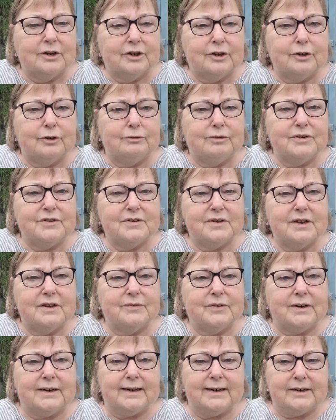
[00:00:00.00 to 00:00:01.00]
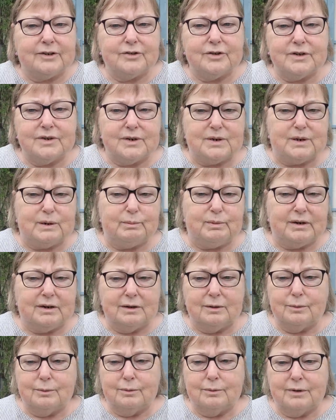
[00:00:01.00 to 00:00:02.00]
who receive an electricity
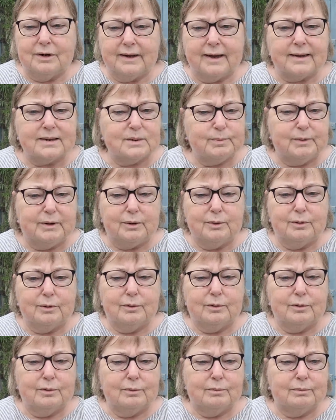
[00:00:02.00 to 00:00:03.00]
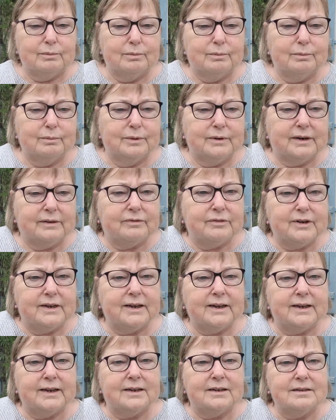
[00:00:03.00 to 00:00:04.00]
bill or a gas bill or whatever it
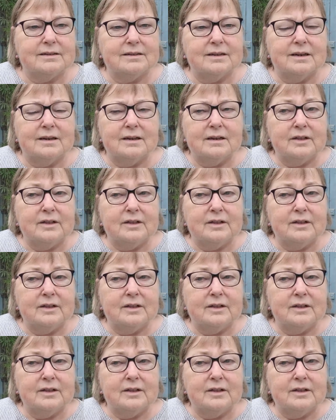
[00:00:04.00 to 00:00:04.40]
is